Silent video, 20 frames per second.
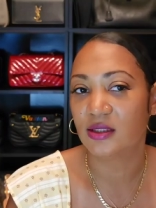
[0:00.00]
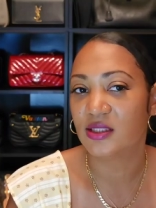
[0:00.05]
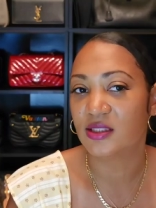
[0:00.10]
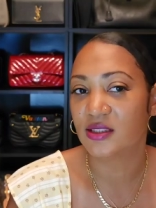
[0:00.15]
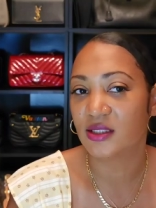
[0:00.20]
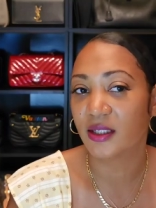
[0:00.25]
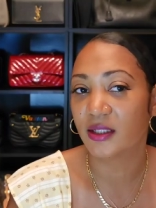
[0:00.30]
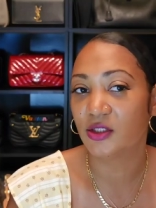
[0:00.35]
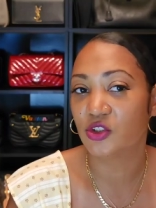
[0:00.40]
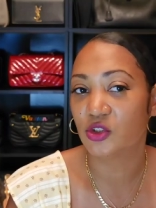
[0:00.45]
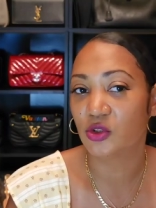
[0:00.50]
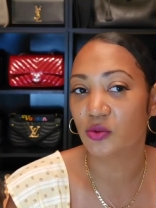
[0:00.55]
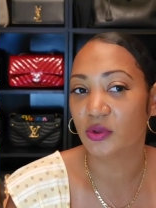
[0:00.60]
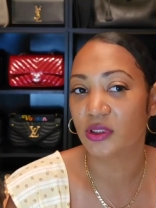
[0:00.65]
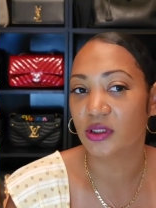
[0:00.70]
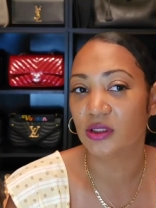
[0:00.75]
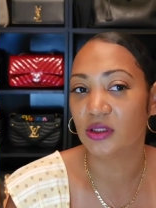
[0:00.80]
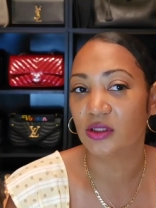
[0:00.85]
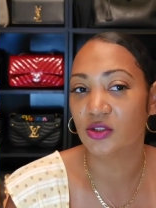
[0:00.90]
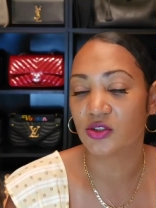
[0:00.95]
design to
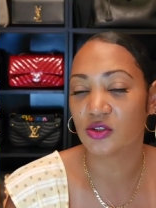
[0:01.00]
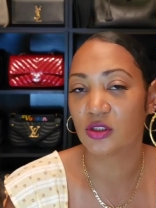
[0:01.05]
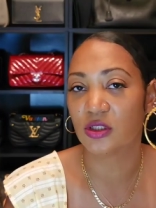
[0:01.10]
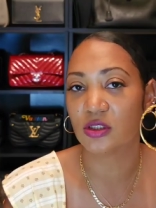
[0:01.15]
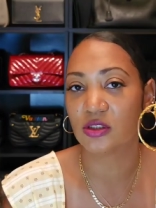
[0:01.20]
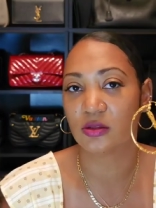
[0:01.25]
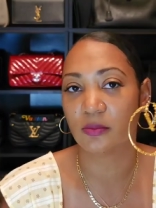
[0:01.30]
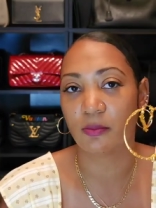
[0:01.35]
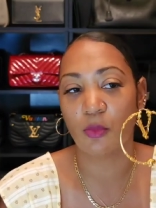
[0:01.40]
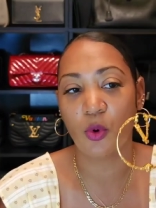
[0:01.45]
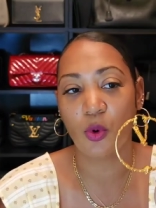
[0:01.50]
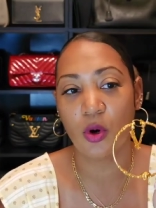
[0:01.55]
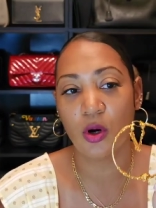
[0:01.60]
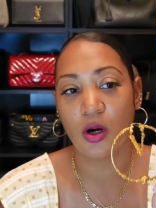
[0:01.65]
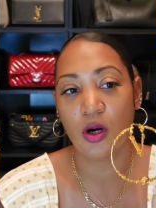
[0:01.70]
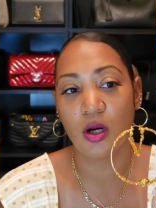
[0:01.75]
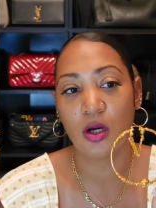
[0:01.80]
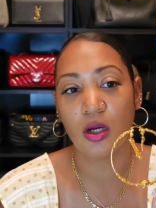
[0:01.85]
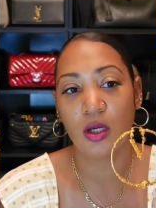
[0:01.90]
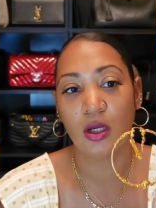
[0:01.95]
it, there's
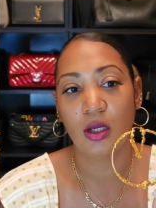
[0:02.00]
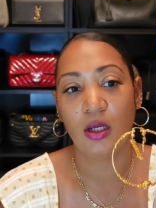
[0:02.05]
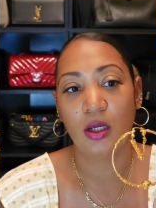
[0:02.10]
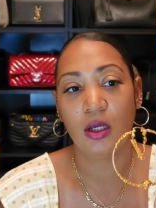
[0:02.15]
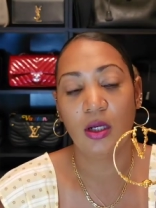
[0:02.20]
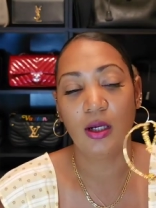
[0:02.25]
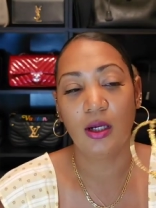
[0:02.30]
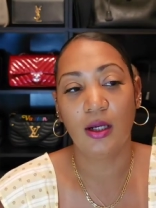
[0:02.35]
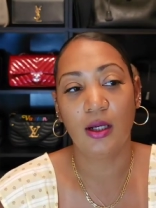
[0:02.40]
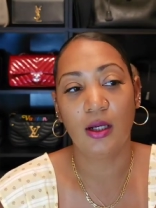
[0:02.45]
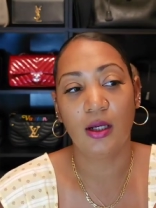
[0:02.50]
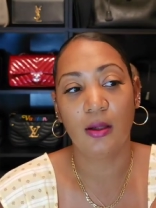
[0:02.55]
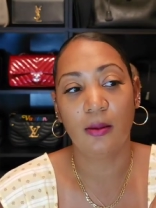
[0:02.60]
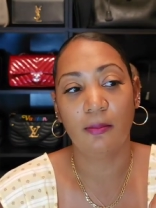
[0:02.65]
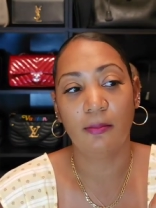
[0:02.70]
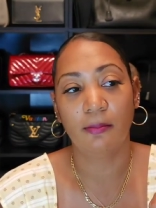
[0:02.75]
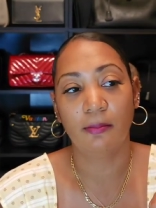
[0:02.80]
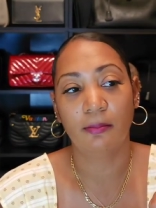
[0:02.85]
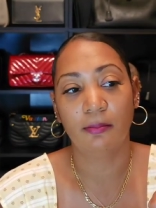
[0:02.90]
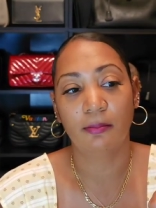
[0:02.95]
more
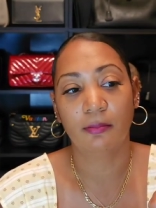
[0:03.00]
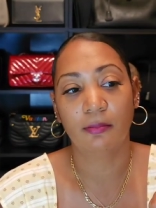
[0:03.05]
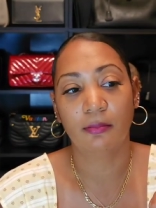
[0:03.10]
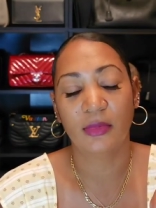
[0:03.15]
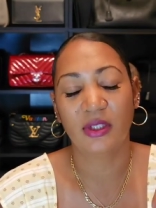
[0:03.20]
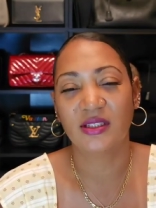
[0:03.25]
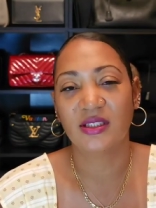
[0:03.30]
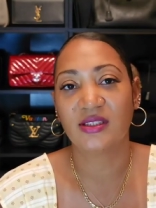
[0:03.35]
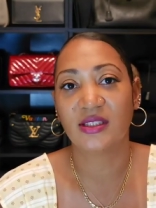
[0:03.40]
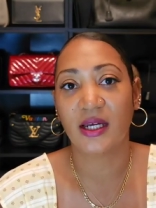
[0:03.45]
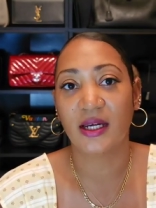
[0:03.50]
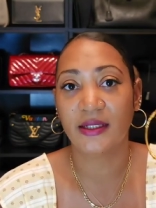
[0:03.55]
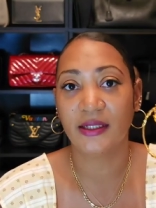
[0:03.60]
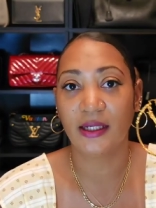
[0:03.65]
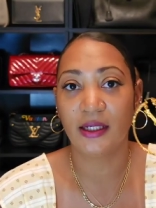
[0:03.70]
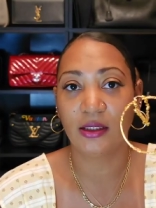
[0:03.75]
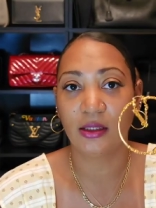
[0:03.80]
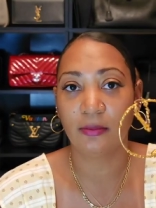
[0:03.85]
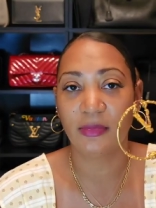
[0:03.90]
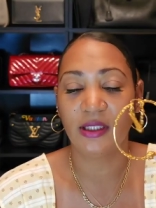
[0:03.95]
design
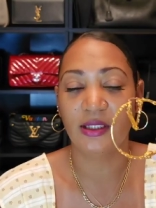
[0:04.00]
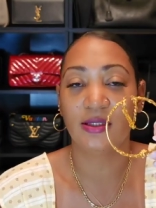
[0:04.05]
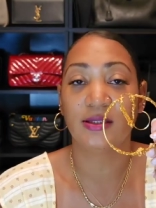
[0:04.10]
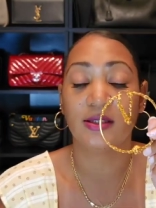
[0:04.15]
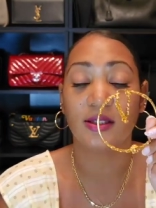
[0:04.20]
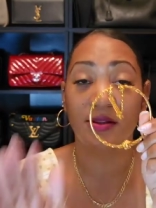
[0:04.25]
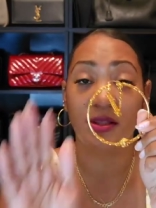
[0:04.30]
element to